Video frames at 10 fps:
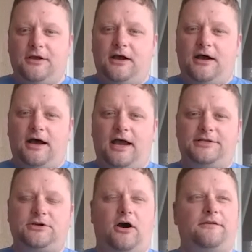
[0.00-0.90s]
Uh, I
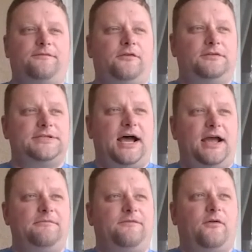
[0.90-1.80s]
taught full
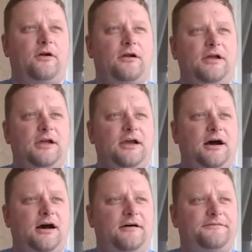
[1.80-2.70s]
time for
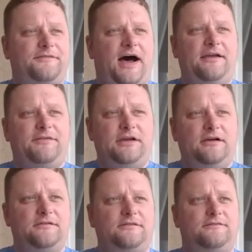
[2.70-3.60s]
five
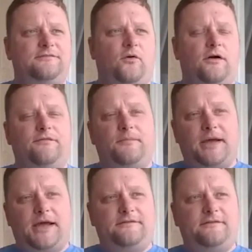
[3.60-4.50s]
years, four of them
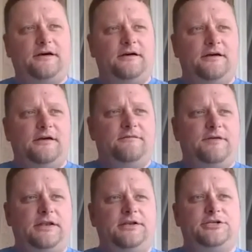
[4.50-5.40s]
at
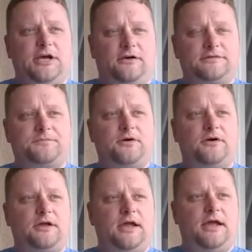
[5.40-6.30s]
Vinton
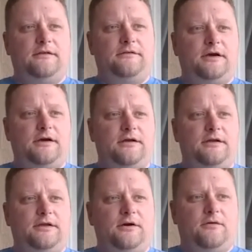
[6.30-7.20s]
Shellsburg. And,
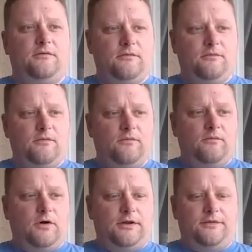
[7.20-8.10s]
you know,
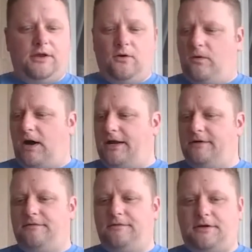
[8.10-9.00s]
one in the
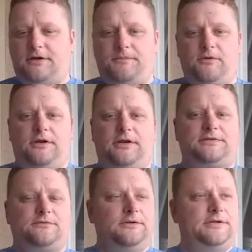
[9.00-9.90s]
Olin community
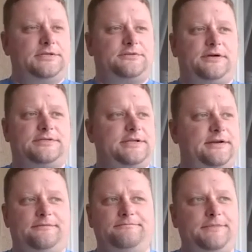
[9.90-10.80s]
school districts.
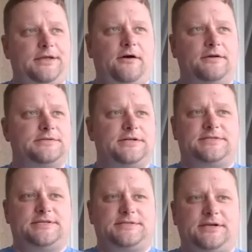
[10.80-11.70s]
And, you know, I was an
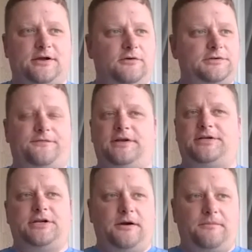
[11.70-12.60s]
assistant coach
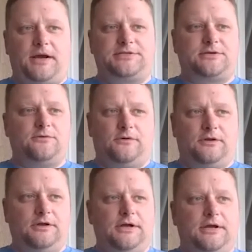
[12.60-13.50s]
finishing up my school